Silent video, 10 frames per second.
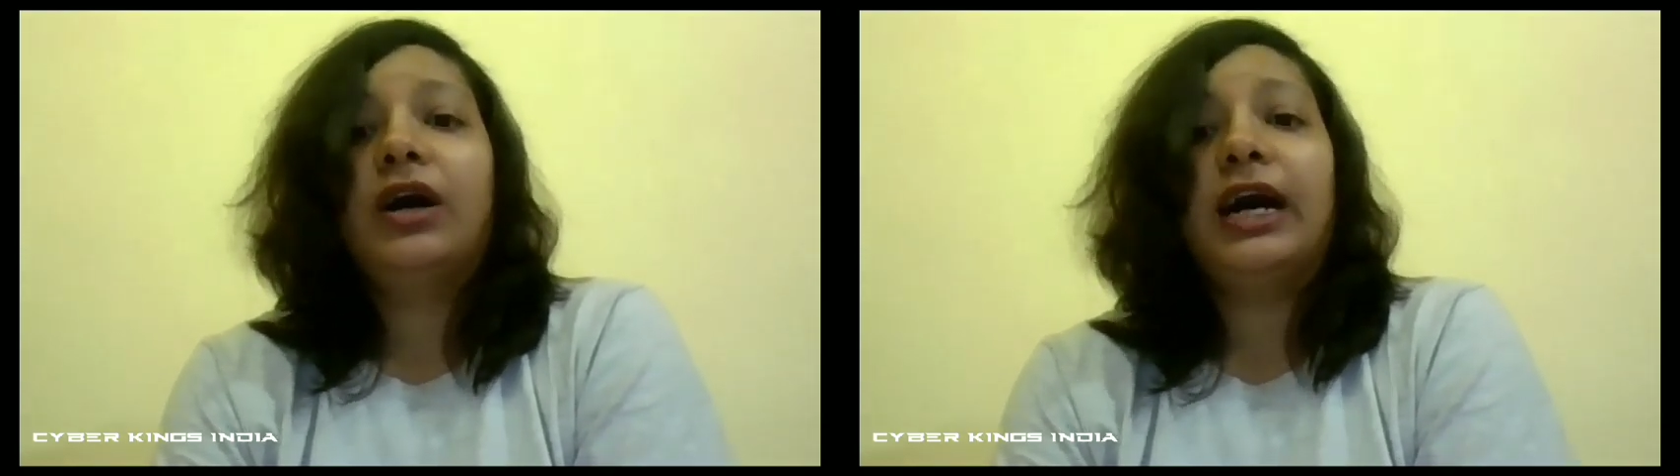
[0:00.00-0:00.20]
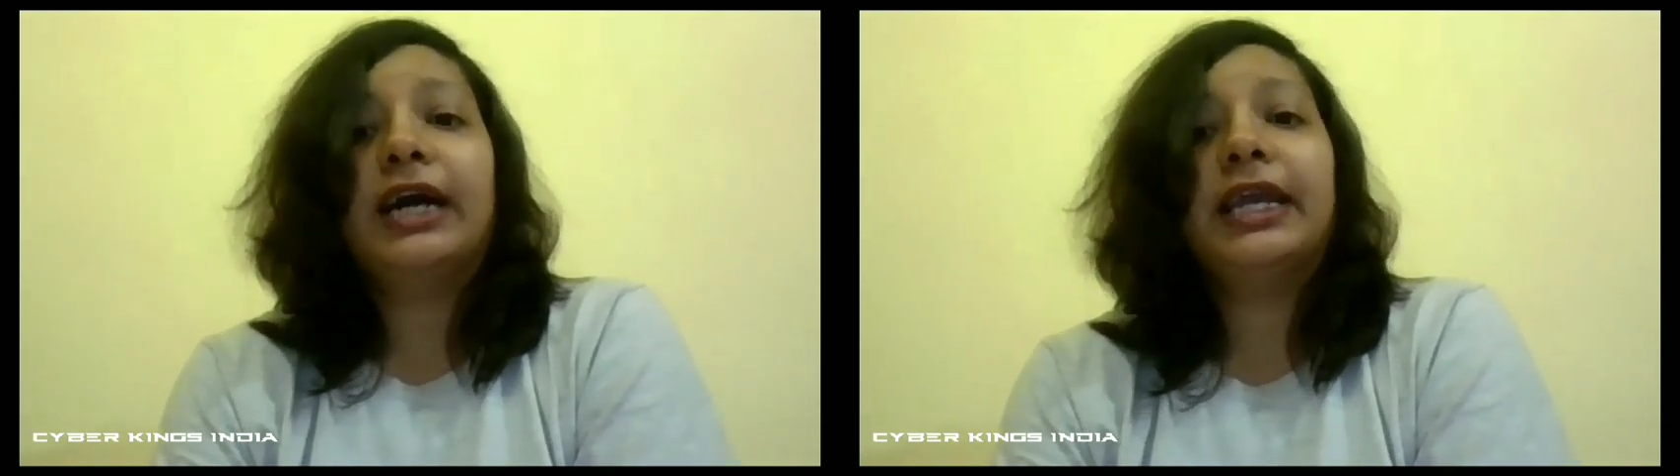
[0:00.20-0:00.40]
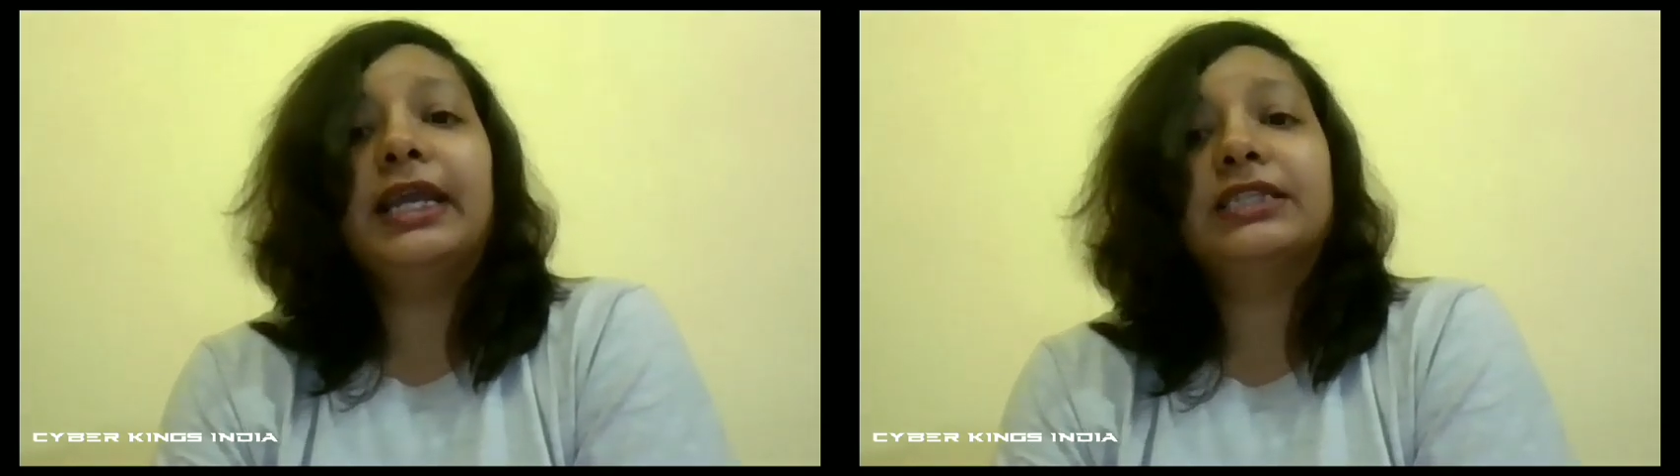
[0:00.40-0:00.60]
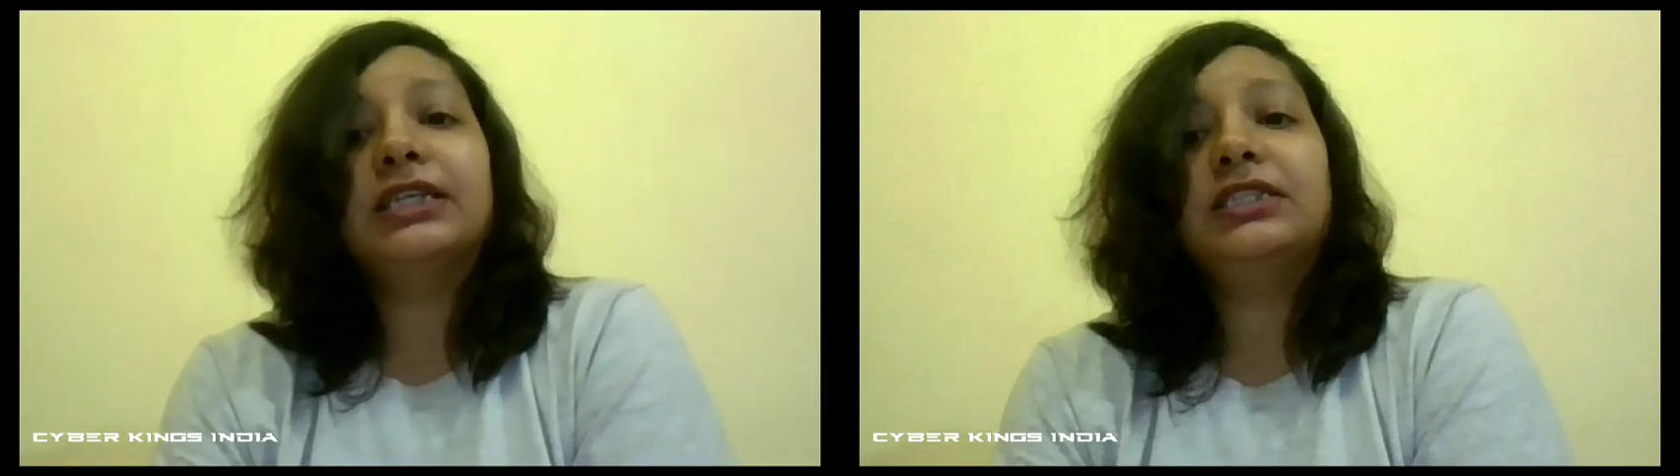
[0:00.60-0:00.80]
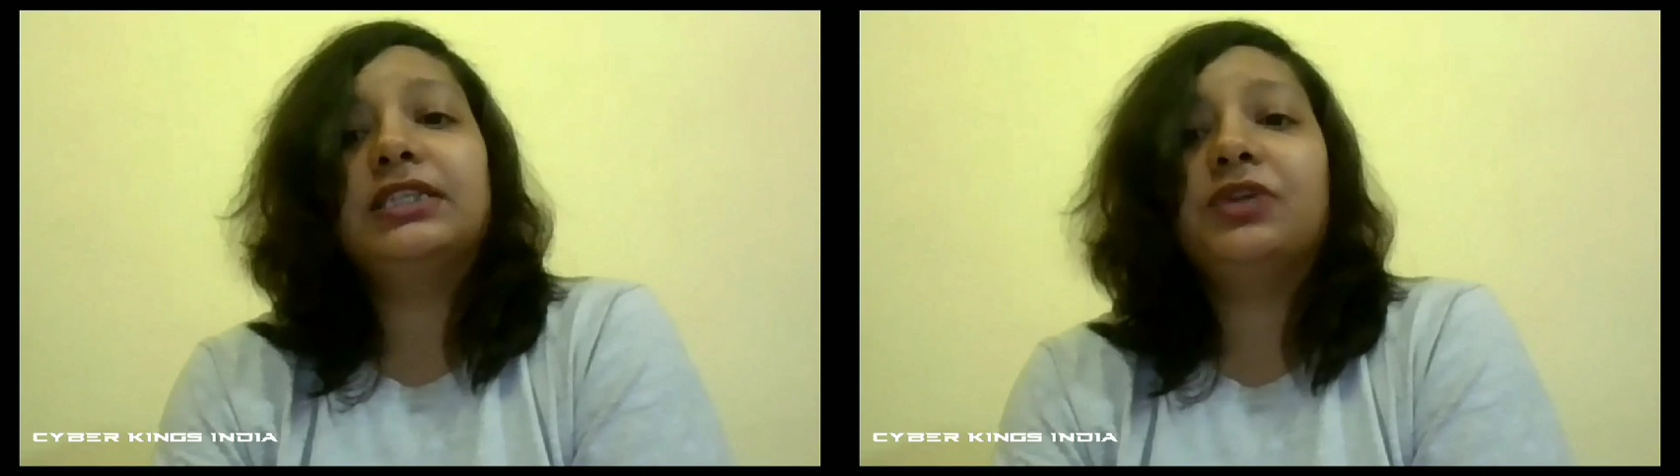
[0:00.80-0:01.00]
Again, as
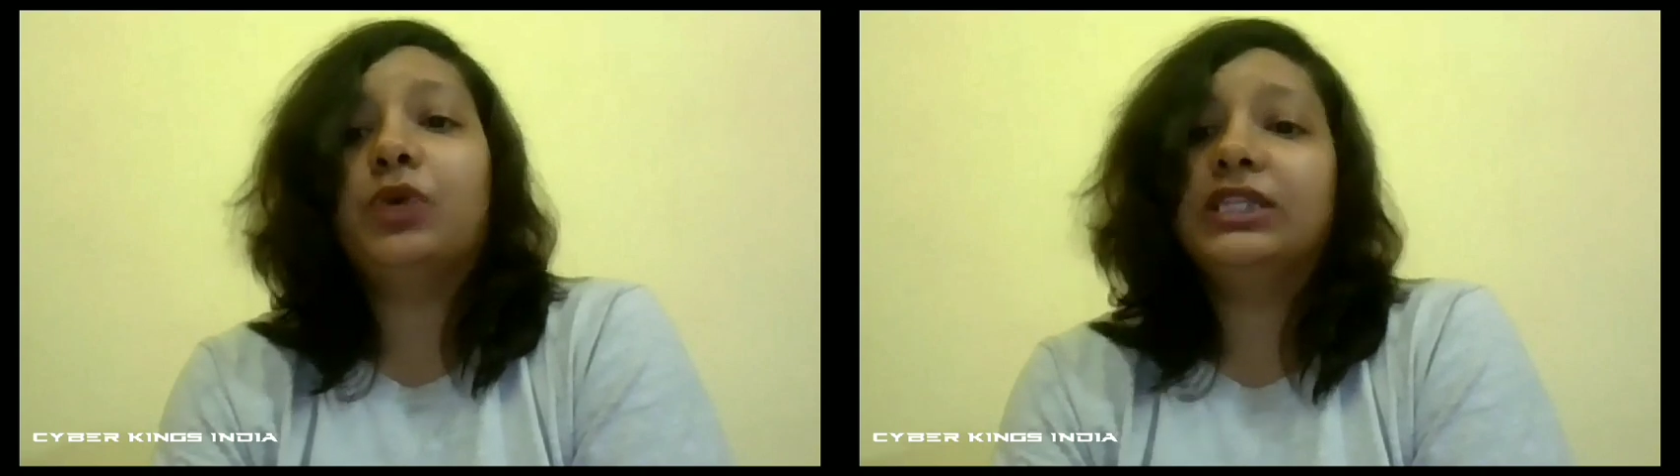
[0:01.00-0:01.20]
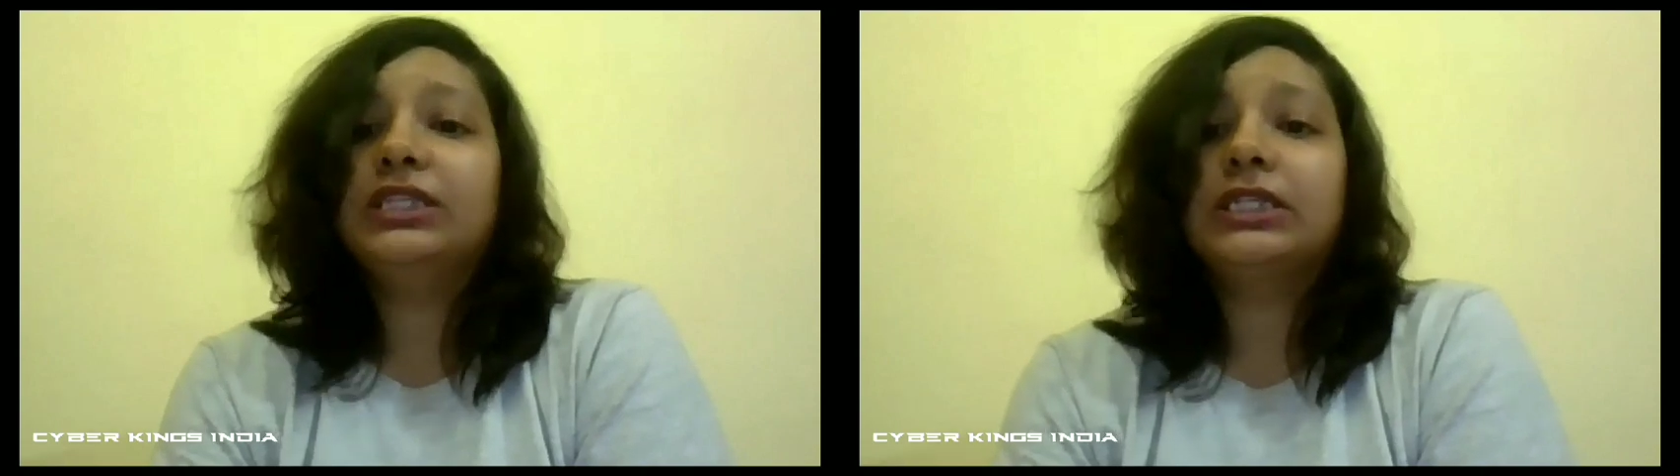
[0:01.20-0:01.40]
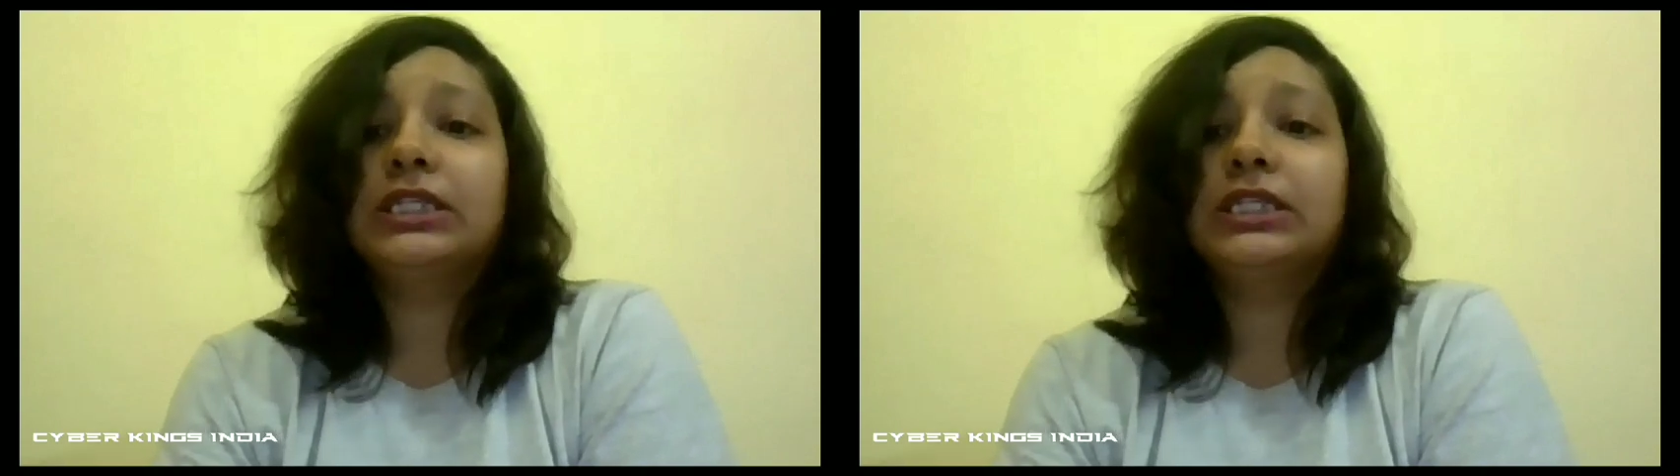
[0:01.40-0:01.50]
I said, once